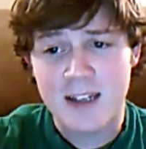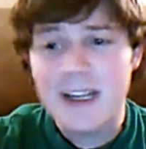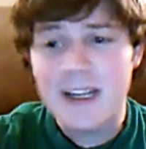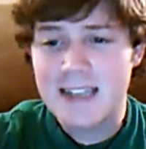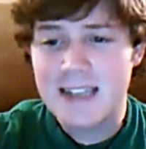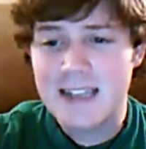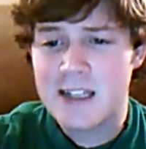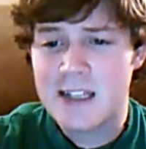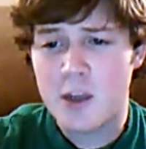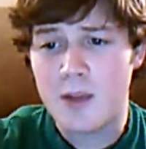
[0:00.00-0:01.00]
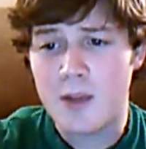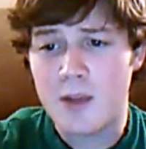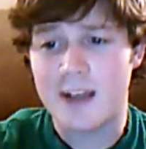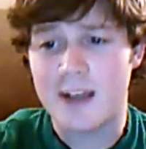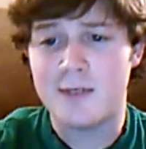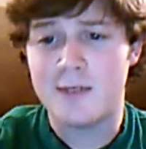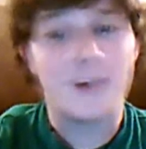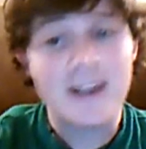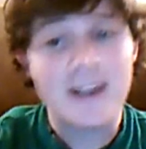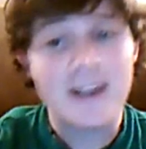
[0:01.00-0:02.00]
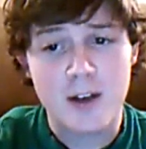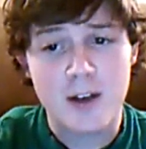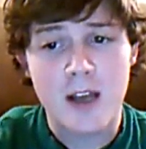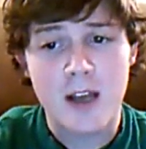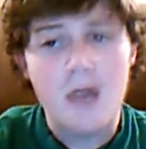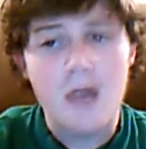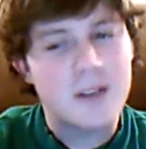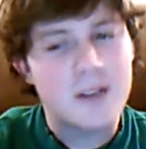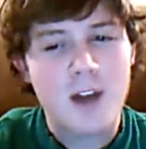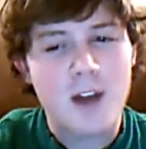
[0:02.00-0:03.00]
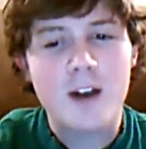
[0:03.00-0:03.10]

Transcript: It isn't cumulative, so that's good, but it's the hardest